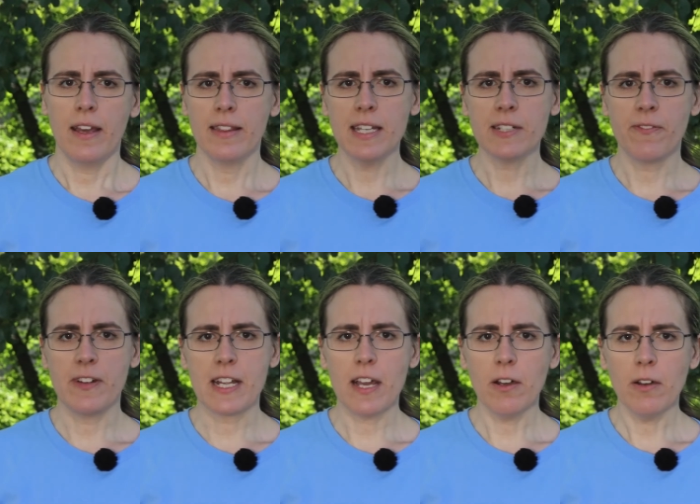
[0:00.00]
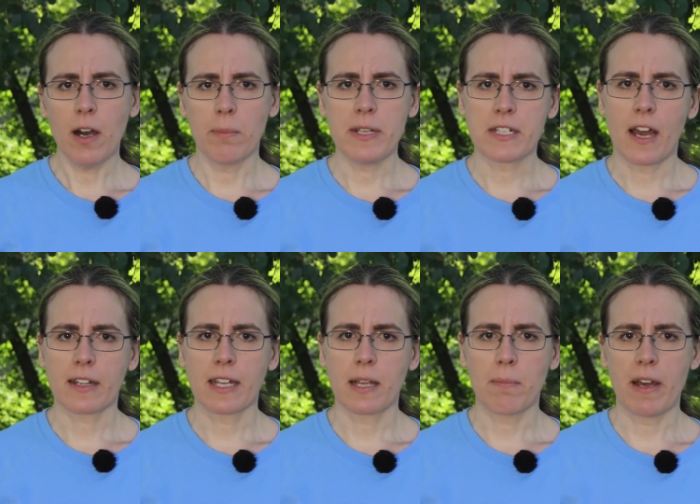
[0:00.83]
In this video, I'll be
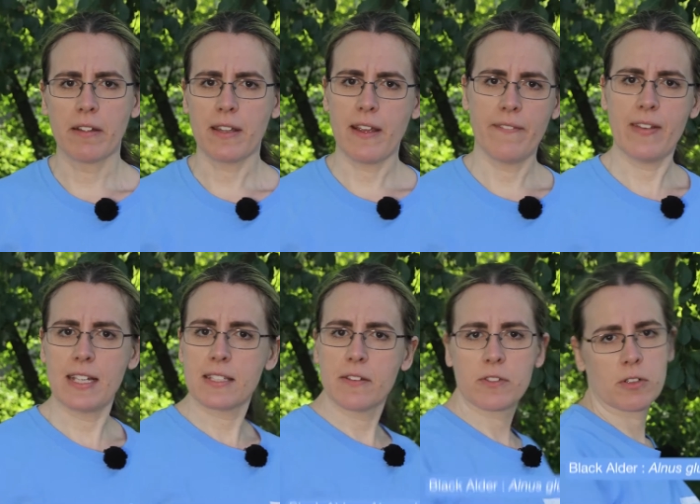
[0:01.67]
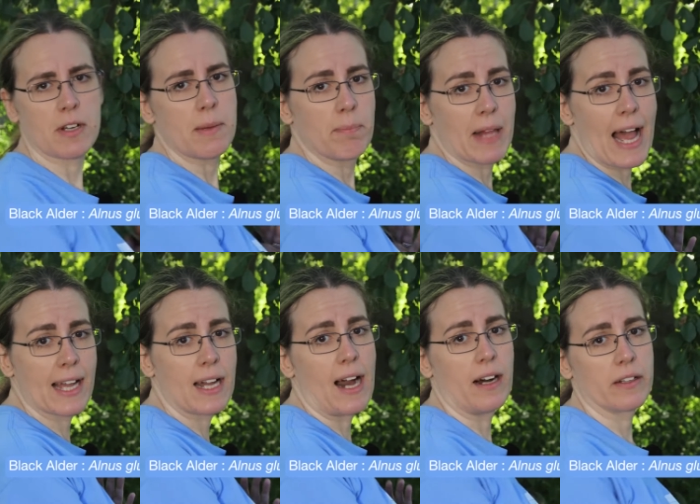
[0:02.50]
talking about the invasive tree black
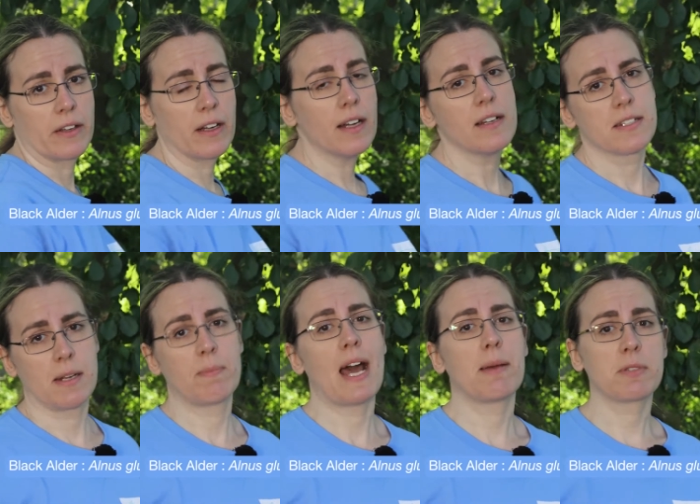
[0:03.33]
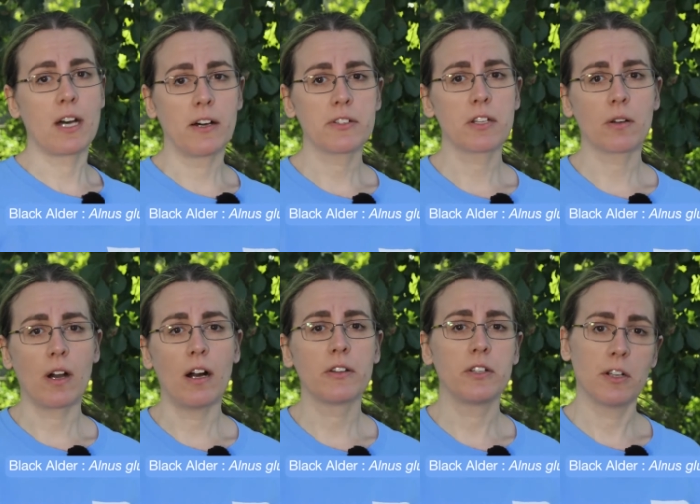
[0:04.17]
alder, sometimes also
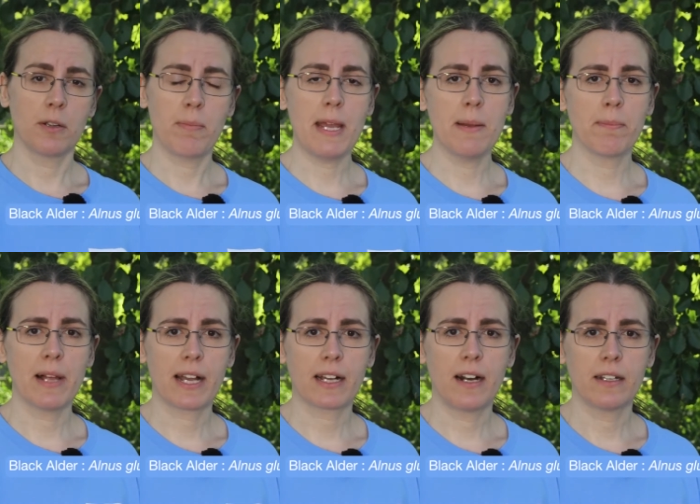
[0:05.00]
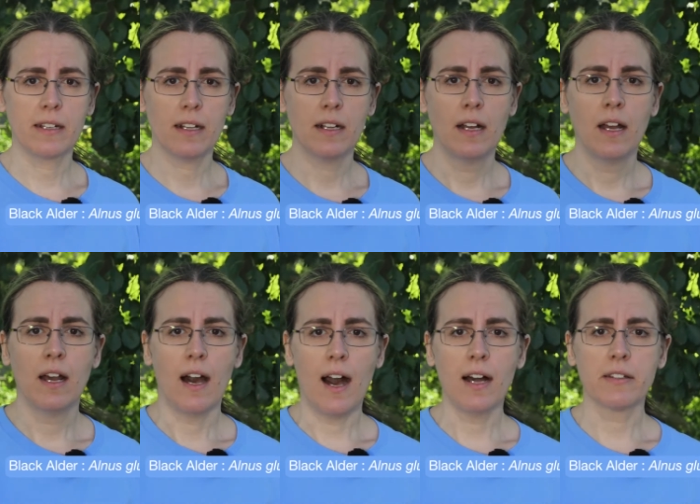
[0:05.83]
called European black alder,
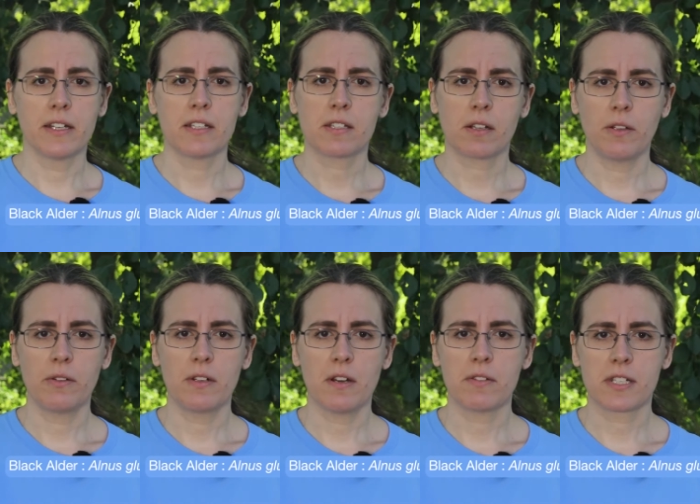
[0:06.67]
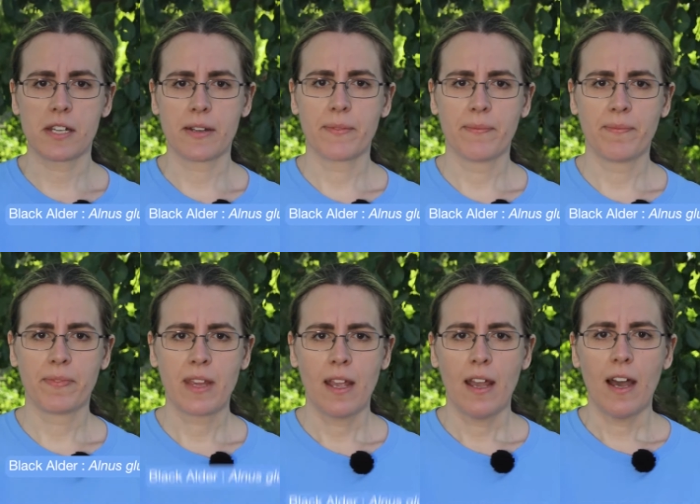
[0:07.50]
Alnus glutinosa.
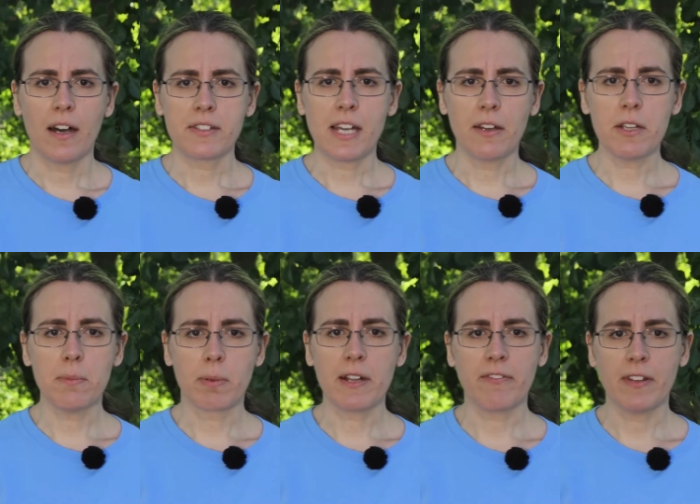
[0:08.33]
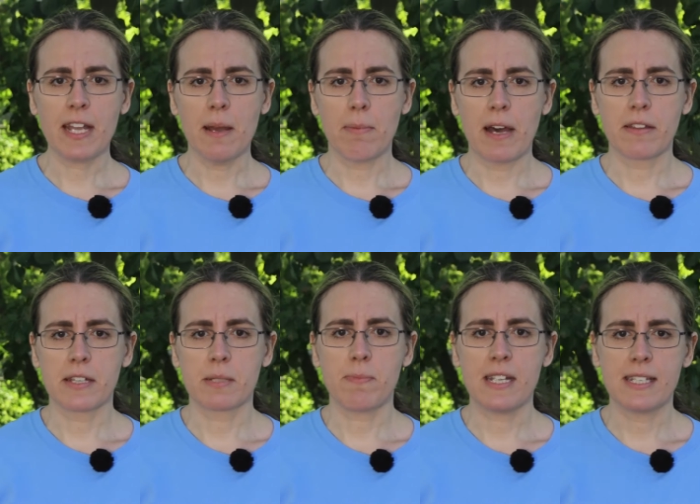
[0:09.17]
I'll tell you briefly about the
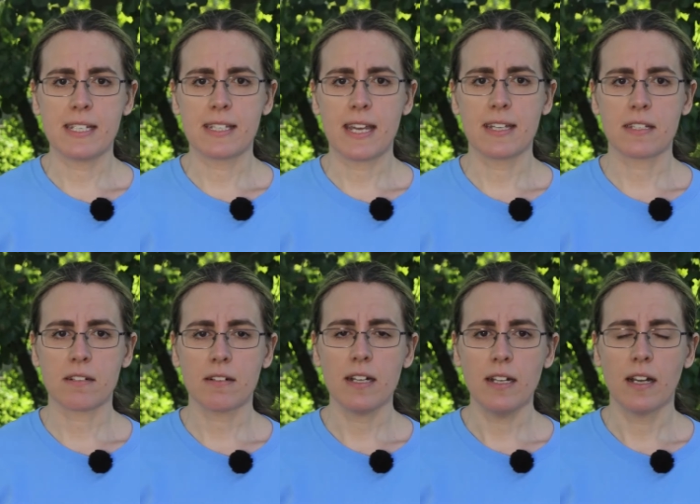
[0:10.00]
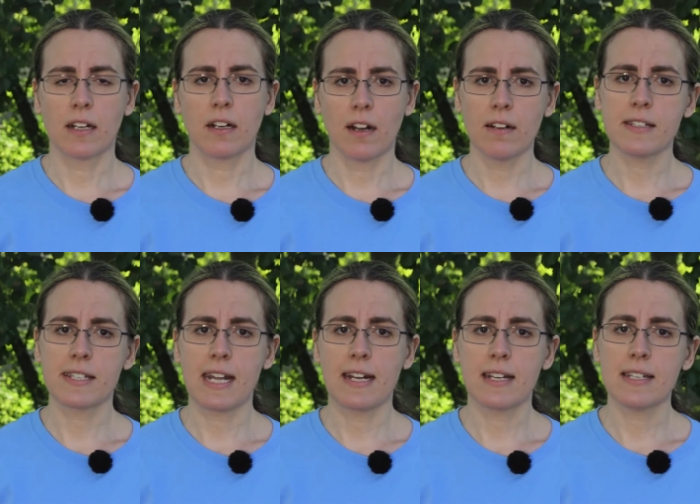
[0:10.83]
species' history and current
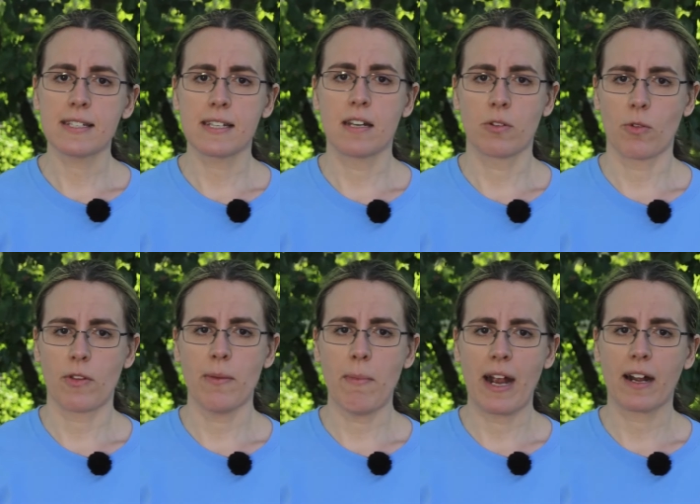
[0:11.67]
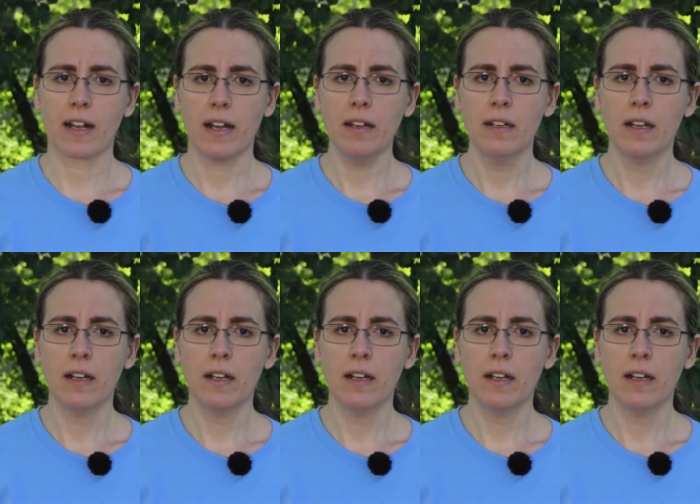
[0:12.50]
status in North America,